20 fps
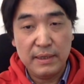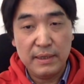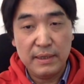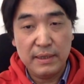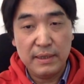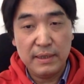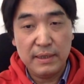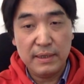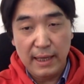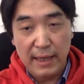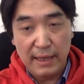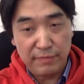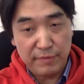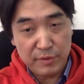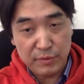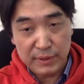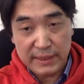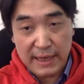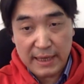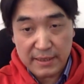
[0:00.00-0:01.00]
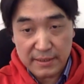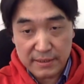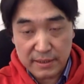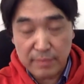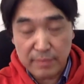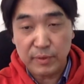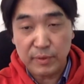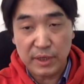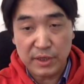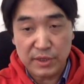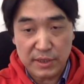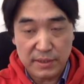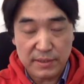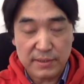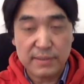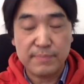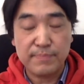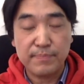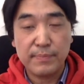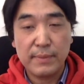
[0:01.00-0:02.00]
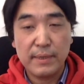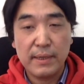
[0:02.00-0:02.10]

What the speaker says: artificial intelligence computations.